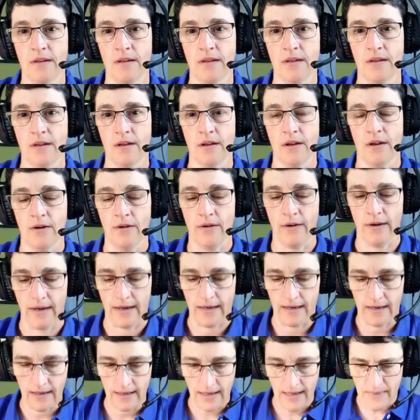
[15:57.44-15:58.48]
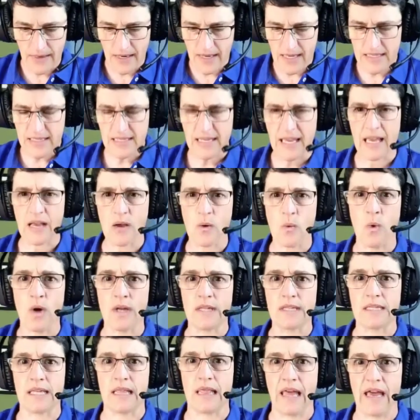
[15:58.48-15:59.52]
All right, I'm going to take
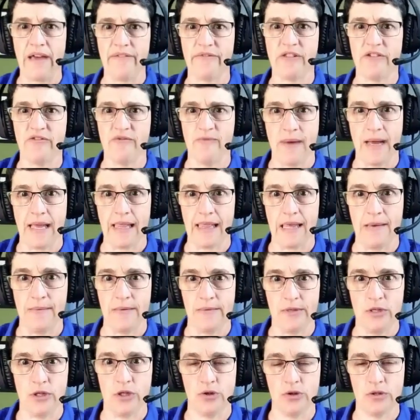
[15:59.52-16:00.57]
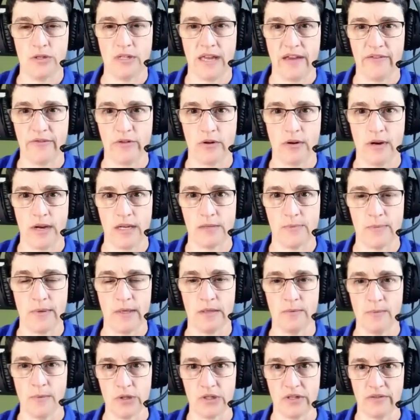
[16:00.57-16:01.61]
what's left of my lemon juice after I spilled
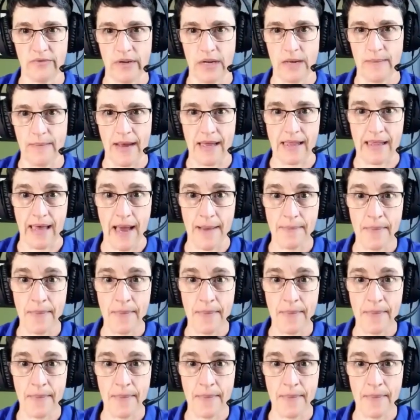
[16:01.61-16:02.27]
most of it on my lap